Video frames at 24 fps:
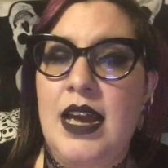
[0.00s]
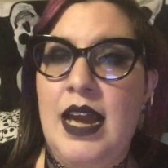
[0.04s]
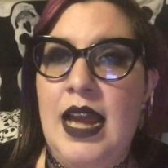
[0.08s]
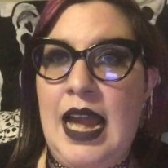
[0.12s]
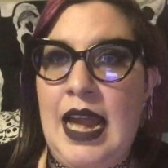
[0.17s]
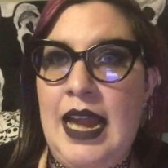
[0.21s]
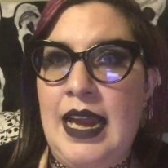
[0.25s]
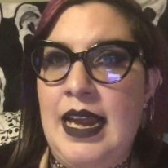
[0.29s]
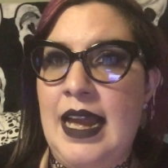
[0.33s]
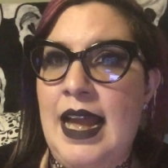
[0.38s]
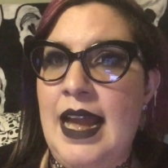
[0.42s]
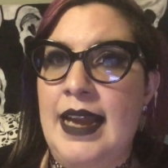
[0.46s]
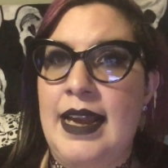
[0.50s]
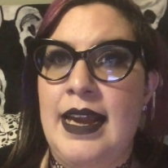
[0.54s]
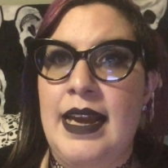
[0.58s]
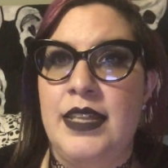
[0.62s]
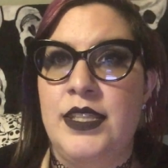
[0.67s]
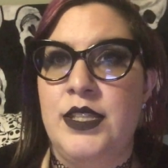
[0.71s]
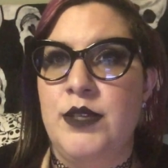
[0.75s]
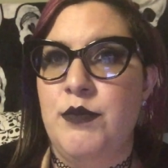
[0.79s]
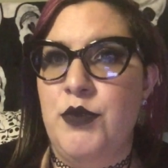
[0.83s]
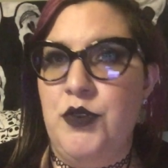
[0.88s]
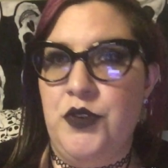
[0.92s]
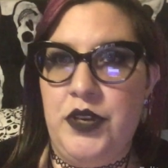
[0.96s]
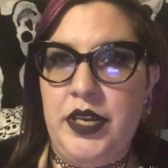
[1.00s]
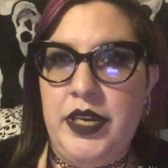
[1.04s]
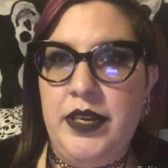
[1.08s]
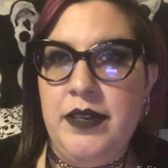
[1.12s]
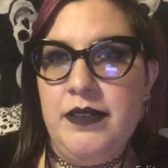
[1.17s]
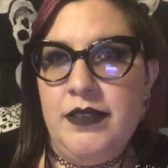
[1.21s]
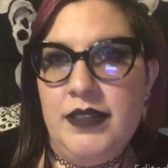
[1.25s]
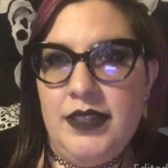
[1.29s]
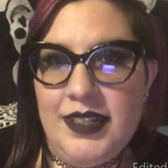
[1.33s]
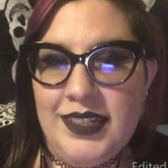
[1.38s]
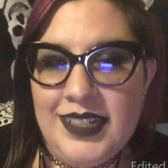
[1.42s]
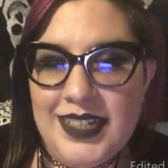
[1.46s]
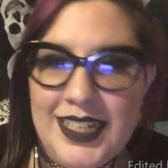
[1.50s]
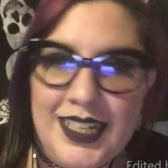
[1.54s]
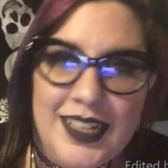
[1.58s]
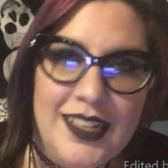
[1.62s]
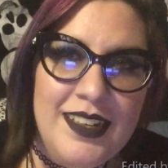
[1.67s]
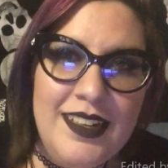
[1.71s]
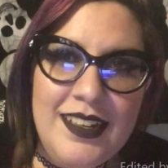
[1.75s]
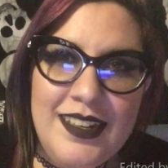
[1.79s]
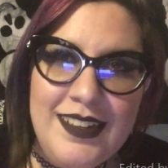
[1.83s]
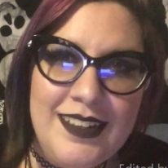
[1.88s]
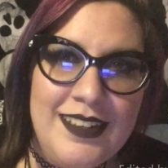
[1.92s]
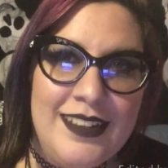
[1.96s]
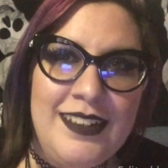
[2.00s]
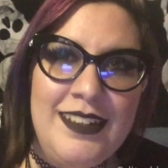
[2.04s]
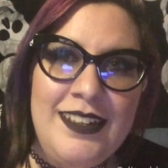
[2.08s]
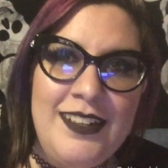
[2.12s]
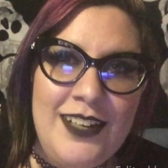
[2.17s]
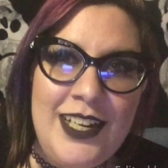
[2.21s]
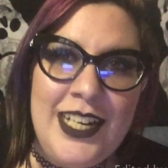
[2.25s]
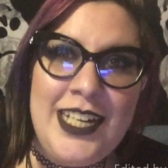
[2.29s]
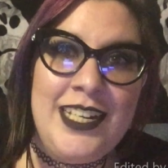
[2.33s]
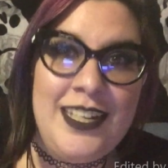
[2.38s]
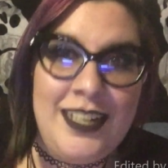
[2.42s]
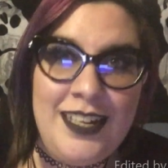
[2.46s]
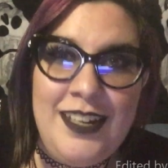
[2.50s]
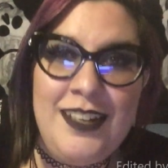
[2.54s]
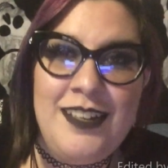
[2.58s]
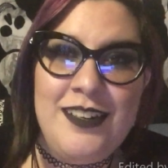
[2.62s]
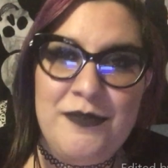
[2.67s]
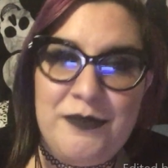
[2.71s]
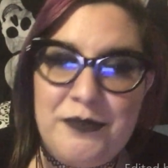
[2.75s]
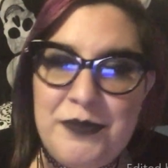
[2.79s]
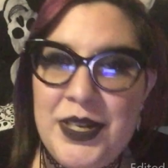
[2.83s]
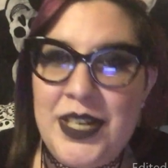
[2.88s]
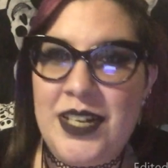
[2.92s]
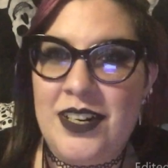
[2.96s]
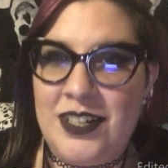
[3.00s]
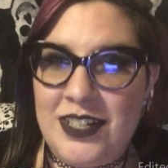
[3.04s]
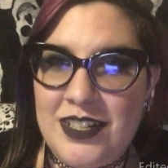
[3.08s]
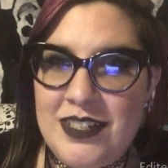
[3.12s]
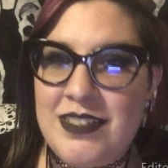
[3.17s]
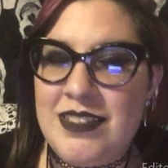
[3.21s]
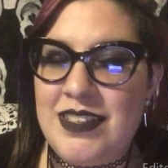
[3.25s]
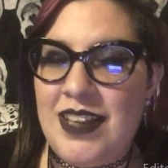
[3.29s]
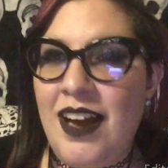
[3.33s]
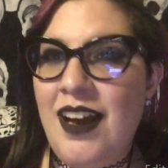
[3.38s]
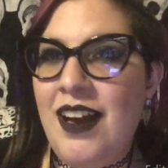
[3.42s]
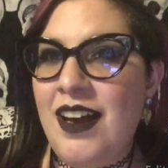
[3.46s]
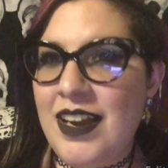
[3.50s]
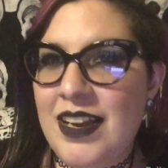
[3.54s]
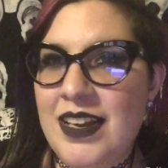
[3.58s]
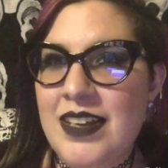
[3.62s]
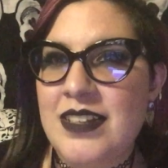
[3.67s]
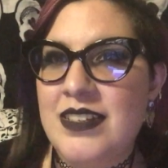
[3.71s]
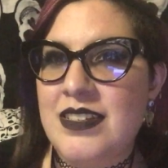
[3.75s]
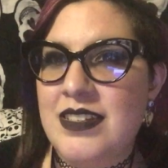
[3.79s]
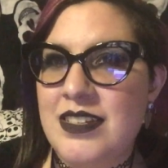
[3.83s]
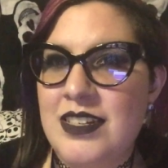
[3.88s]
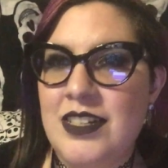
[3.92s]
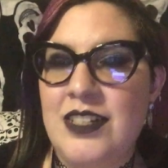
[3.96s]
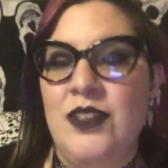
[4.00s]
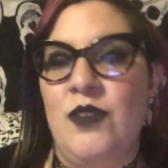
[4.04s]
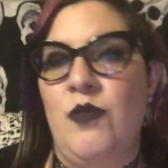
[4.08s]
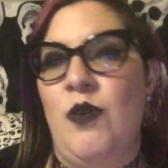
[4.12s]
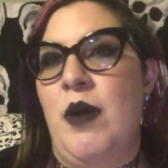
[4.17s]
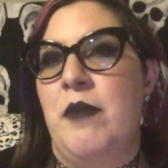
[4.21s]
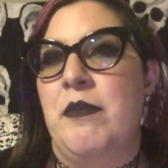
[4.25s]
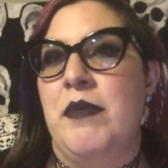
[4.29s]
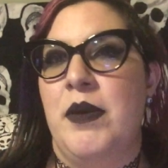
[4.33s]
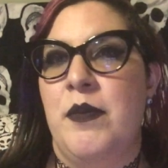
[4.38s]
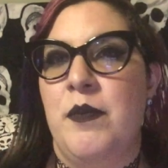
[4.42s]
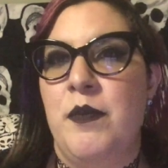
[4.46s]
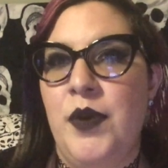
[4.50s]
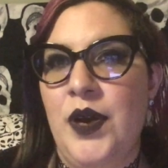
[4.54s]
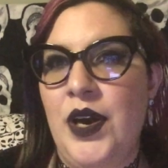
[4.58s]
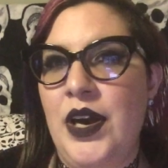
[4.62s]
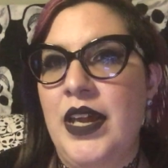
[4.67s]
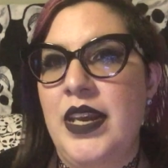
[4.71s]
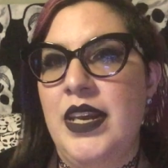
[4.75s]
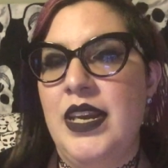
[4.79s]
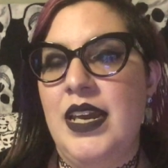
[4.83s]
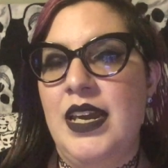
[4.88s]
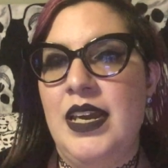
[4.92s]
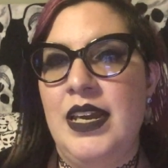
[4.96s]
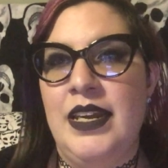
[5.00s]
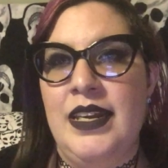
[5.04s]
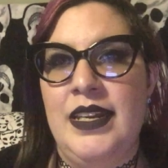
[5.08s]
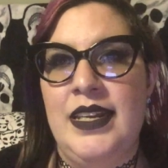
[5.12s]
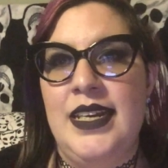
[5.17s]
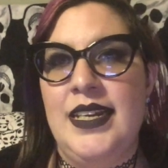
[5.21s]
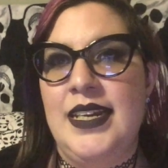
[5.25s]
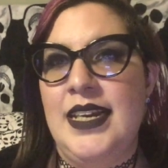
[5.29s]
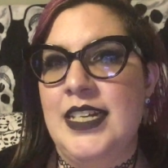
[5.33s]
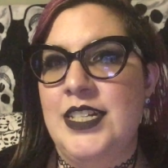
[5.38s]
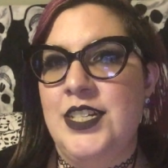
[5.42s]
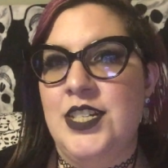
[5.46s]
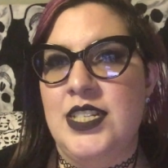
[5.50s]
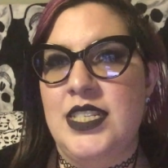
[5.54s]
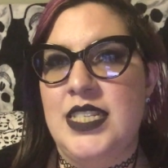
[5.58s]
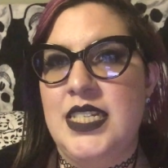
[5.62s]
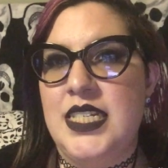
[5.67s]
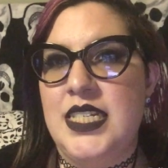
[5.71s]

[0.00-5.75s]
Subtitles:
I got the booty. You know, I needed a bigger size to go on my butt, and it